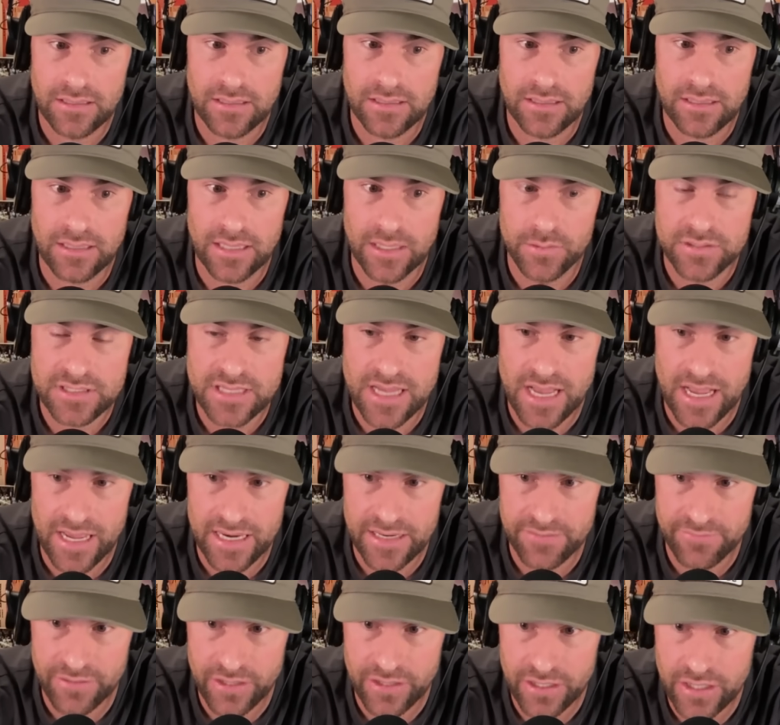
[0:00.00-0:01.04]
it was
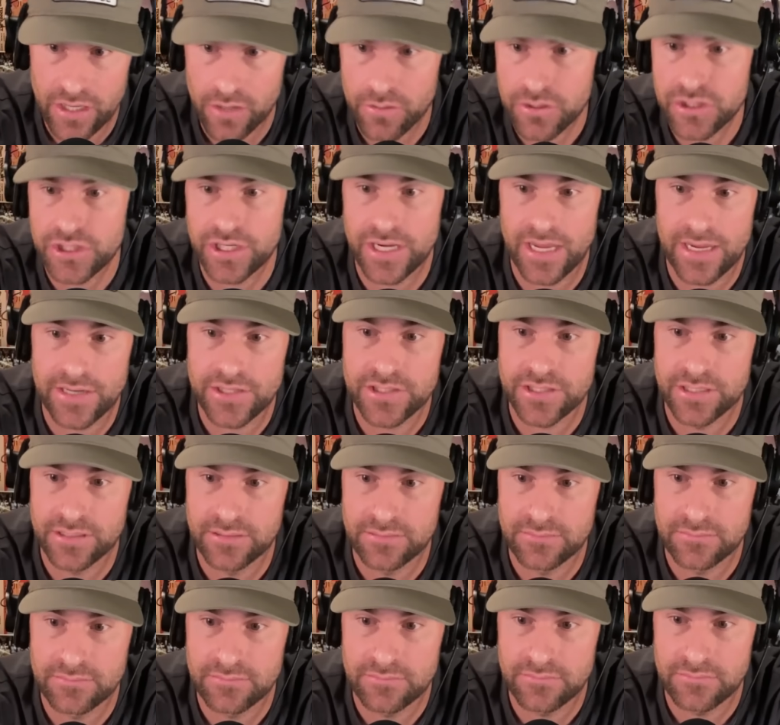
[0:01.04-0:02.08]
kind of a
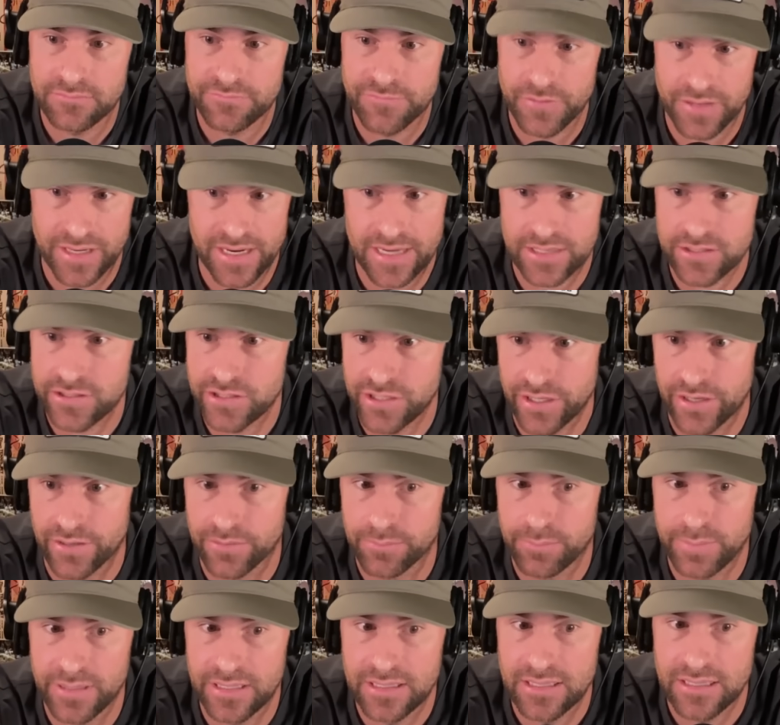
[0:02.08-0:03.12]
negotiation for the next
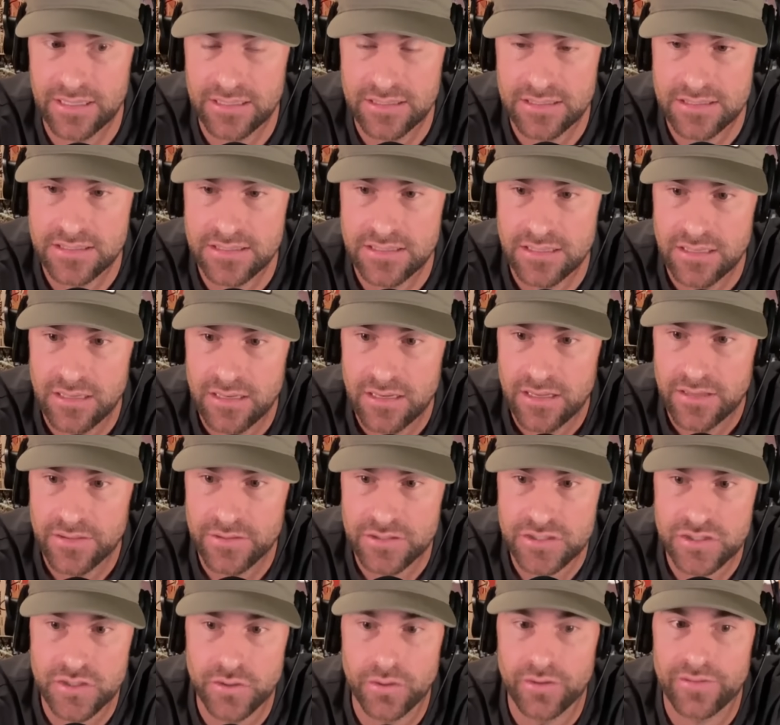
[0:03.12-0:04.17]
year, because the
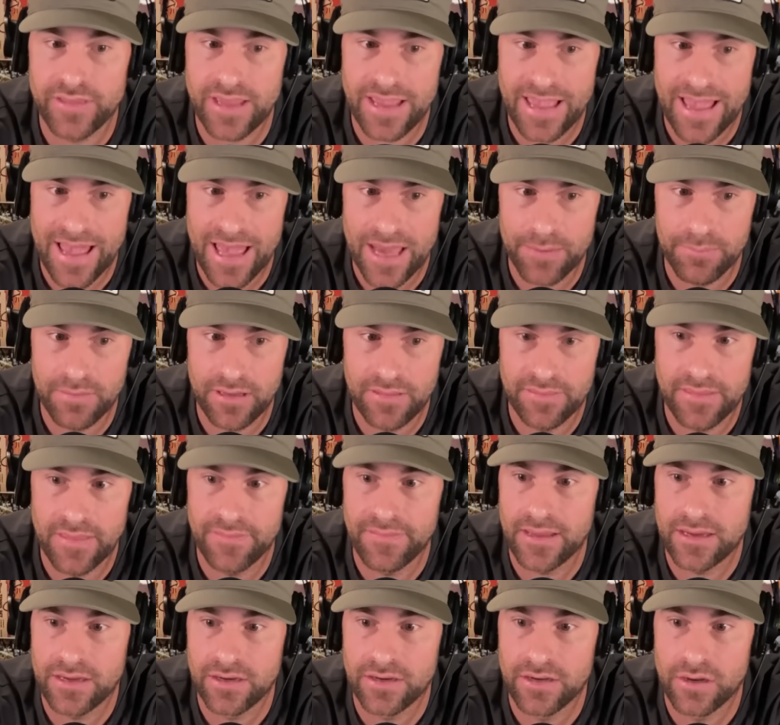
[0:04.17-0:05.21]
sooner they had me, then
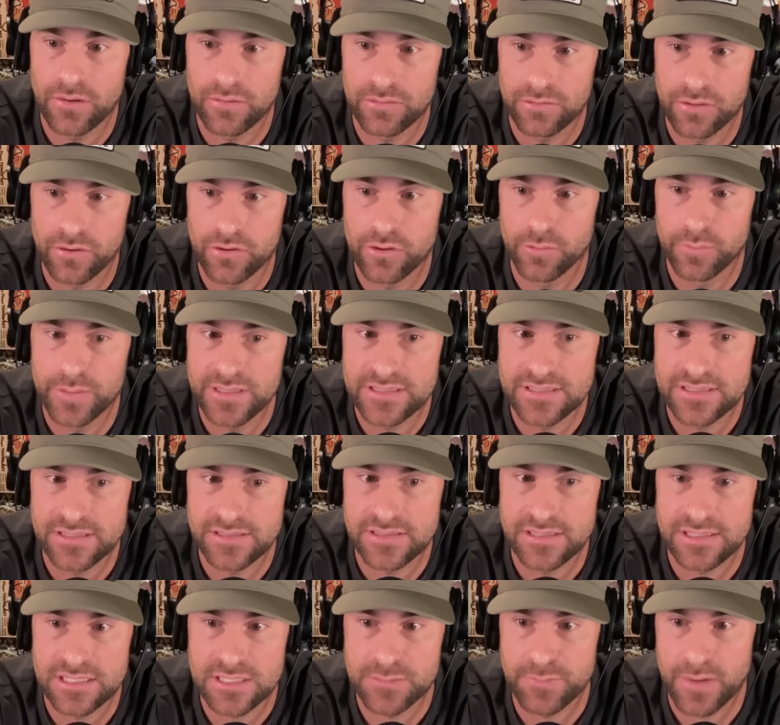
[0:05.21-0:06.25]
they could go to local
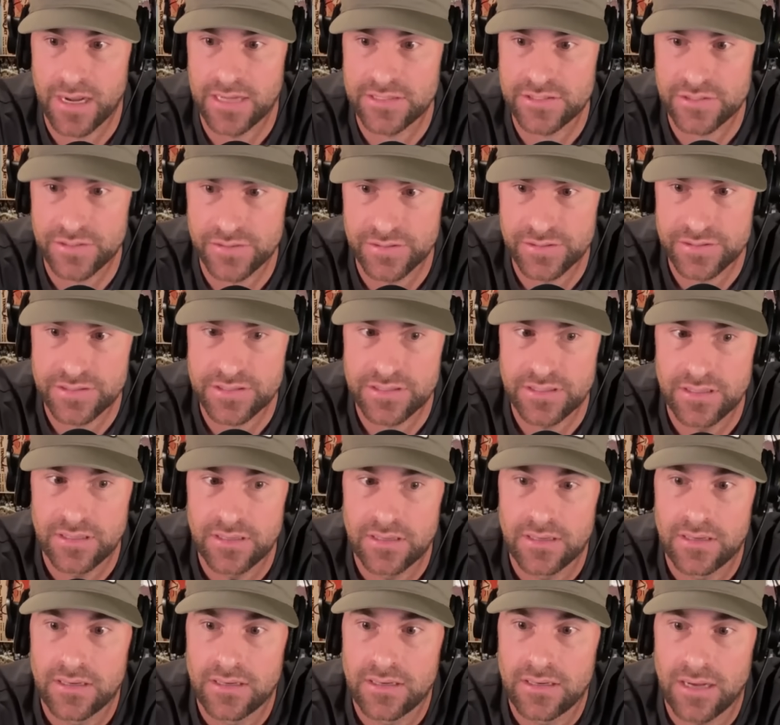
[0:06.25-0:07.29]
businesses, sponsors.
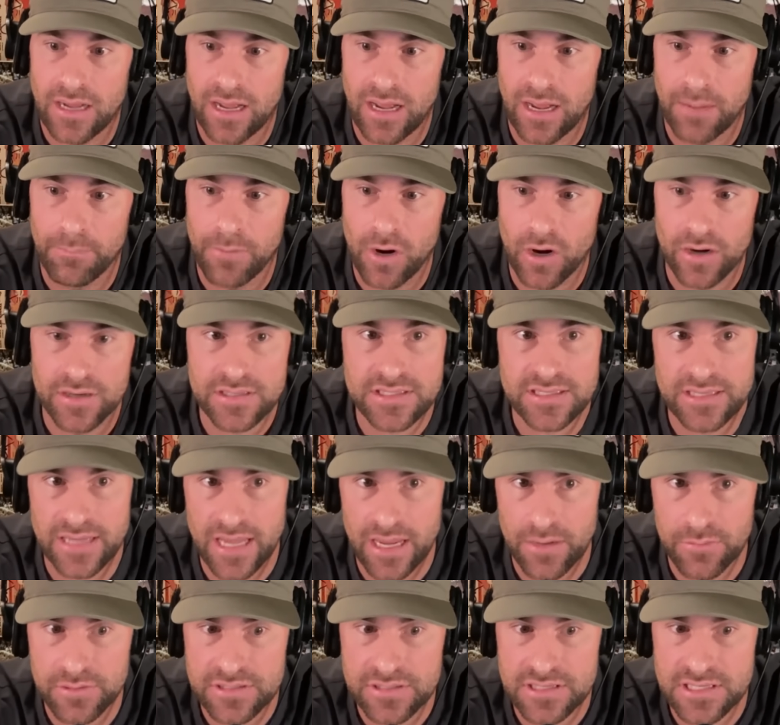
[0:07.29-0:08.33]

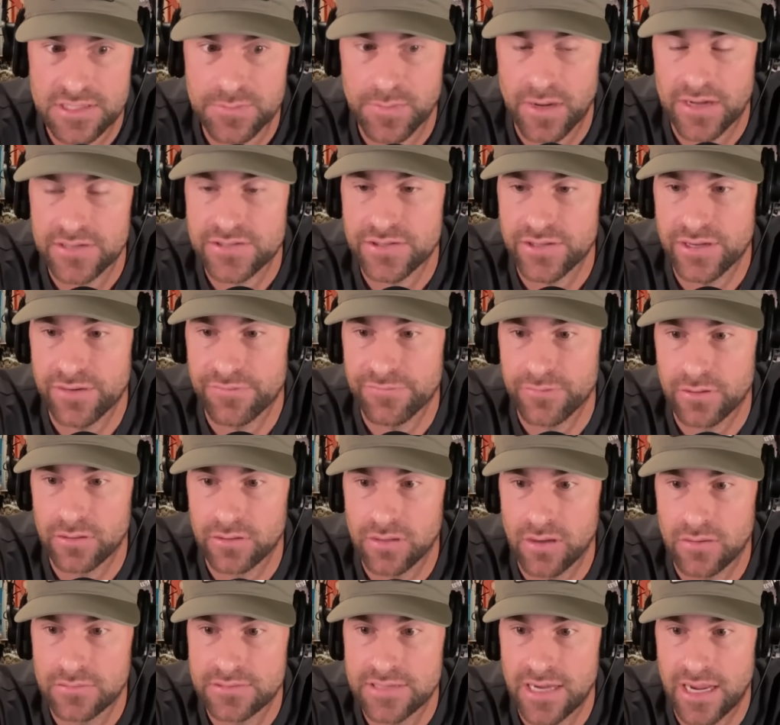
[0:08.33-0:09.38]
RCA was a sponsor there for a
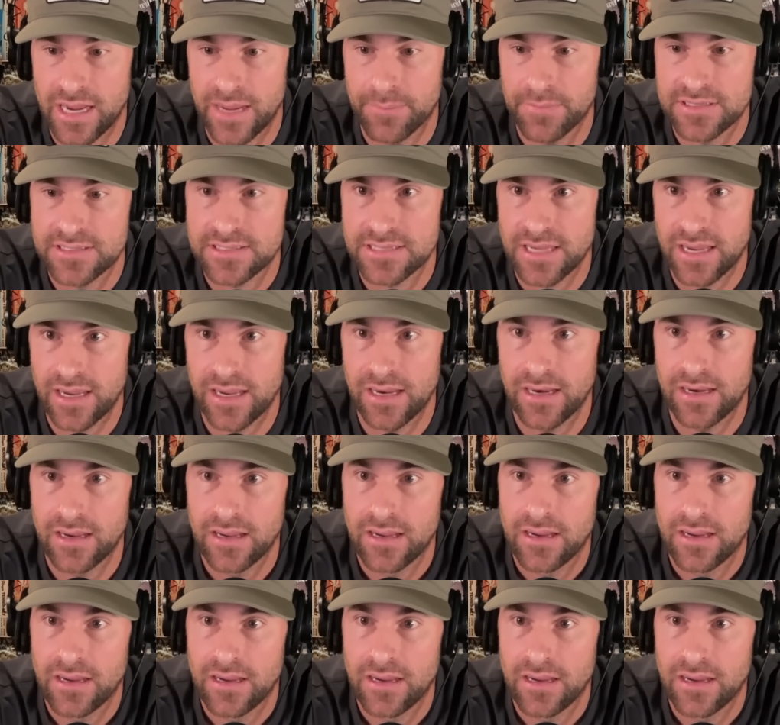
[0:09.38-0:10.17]
long time, and say,